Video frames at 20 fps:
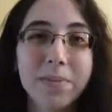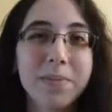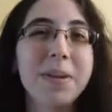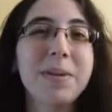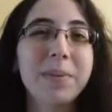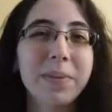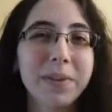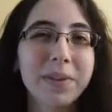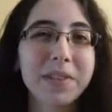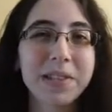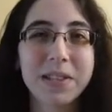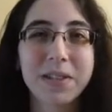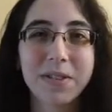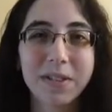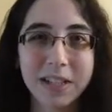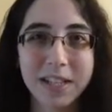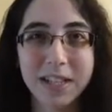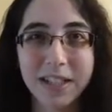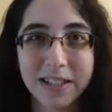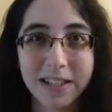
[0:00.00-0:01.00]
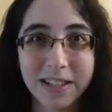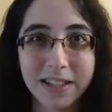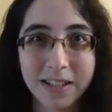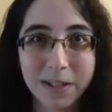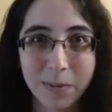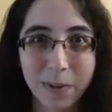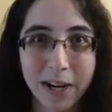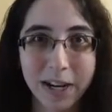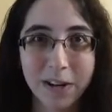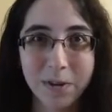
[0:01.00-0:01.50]
people's creations
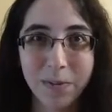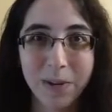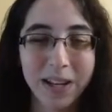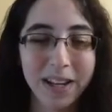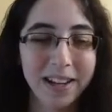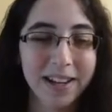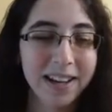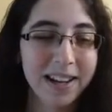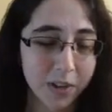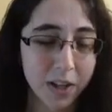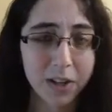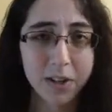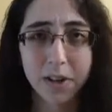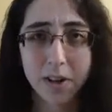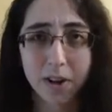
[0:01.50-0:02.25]
inspire me. Other